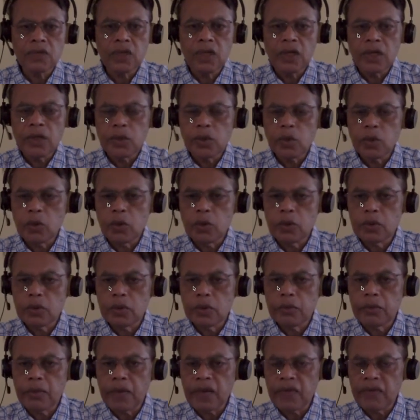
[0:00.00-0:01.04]
two
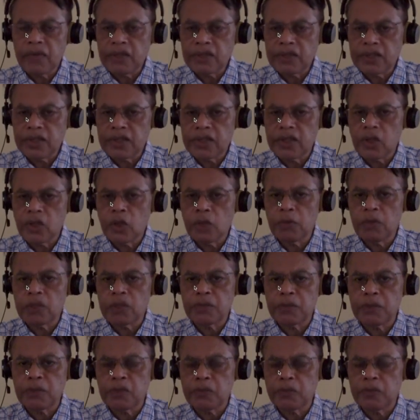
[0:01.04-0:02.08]
manifestations you must
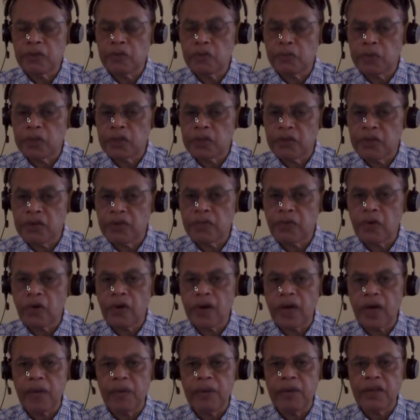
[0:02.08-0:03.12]
be specific for
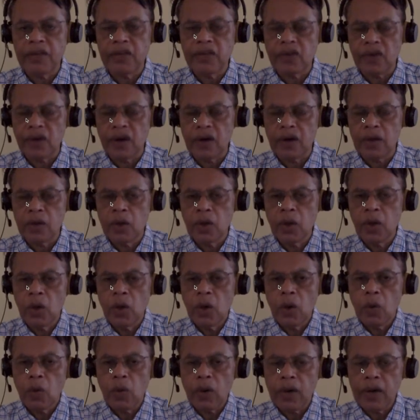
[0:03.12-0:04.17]
diabetes are
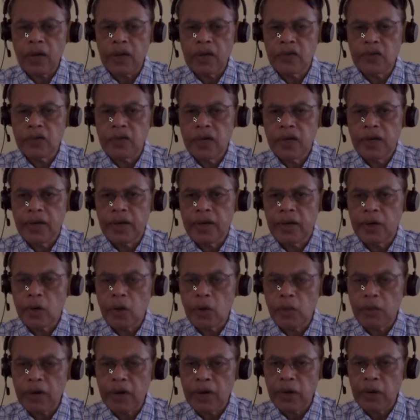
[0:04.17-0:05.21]
one is
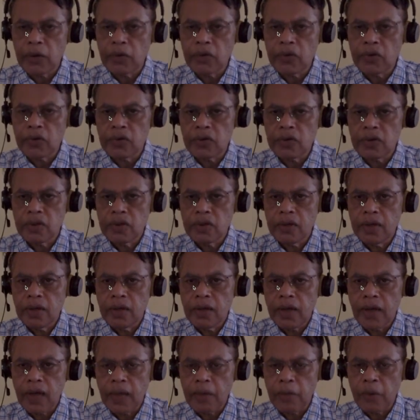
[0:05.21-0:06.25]
necrobiosis
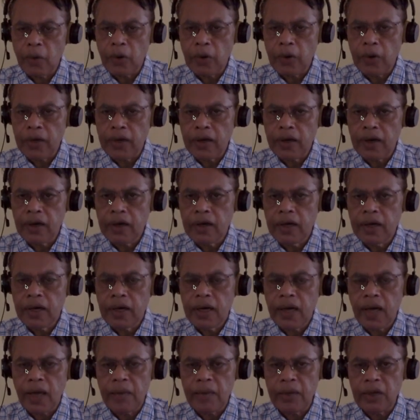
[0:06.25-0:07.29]
lipotica
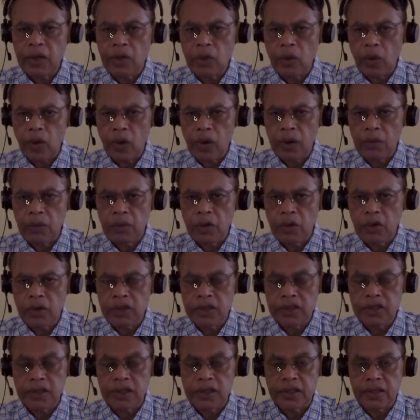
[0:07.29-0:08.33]
diabeticorum on the
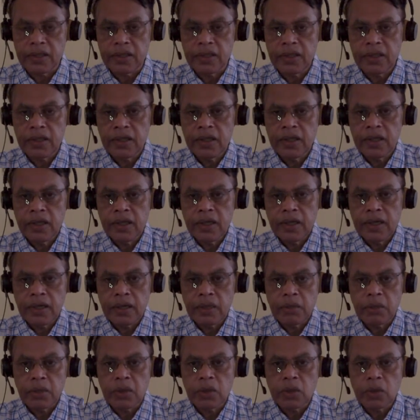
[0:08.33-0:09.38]
shin.
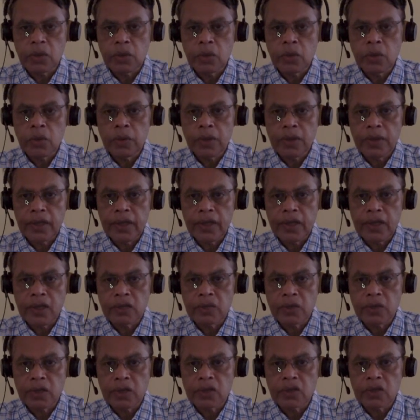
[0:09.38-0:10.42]
Number two is
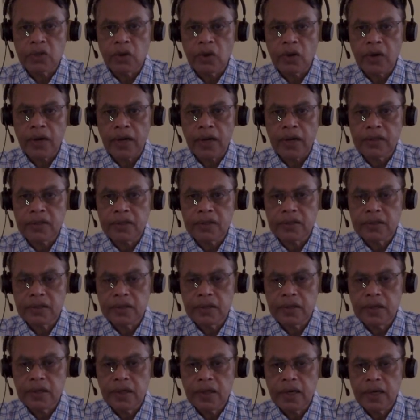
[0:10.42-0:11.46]
what is called as
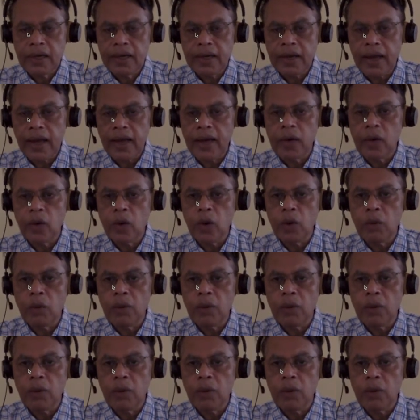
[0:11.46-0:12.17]
granuloma